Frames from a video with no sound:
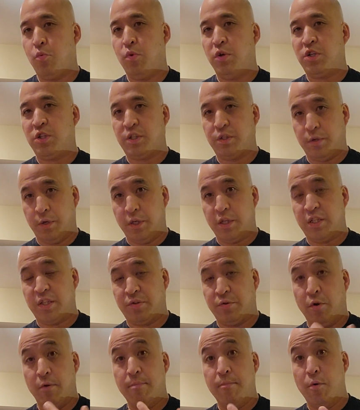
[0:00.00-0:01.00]
which is
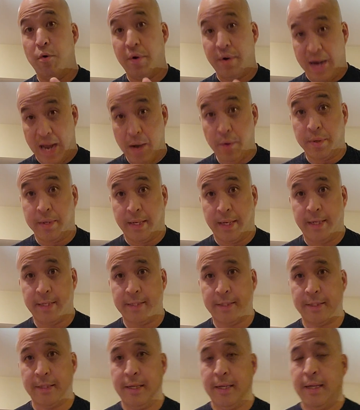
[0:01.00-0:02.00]
thrown more
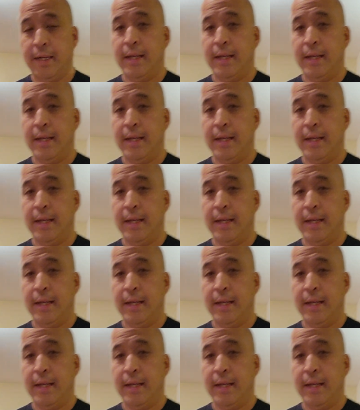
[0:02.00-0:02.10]
nowadays,